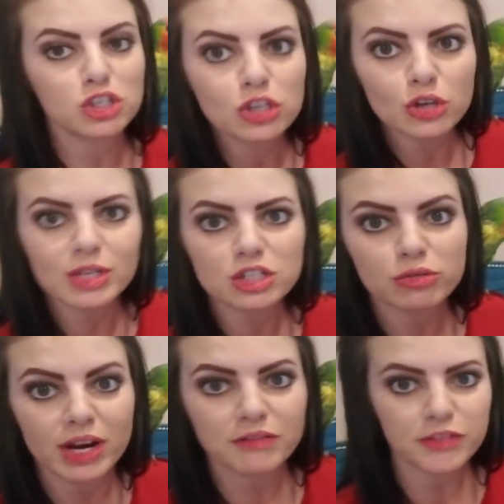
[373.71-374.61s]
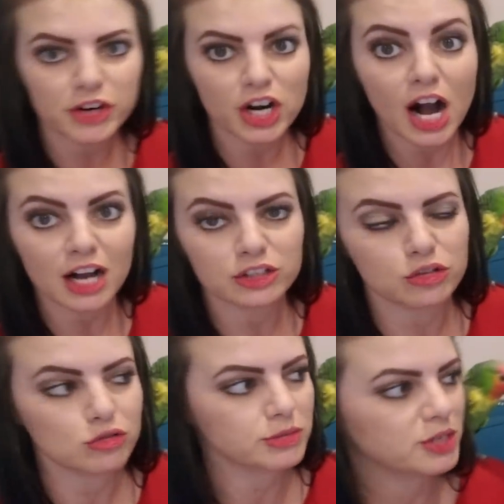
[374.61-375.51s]
two, it's great for
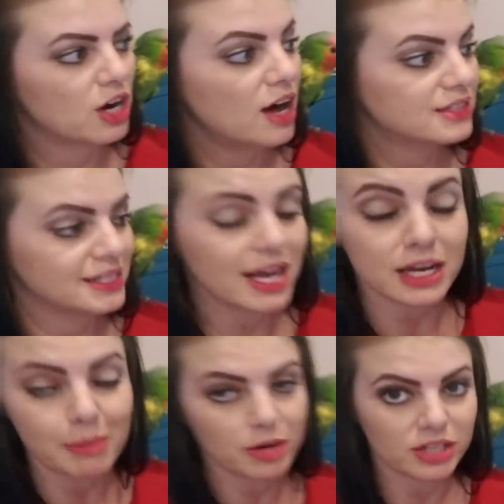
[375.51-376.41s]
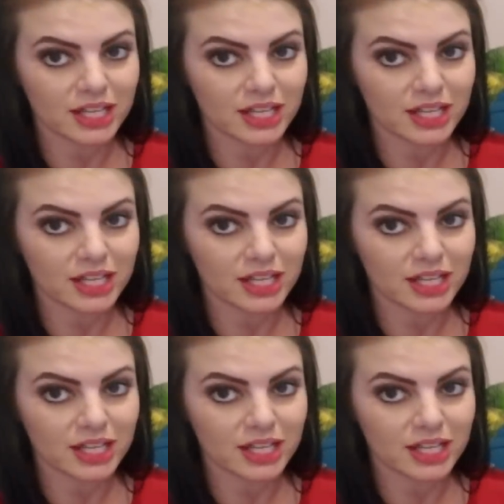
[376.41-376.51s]
cockatoos, macaws, and any bird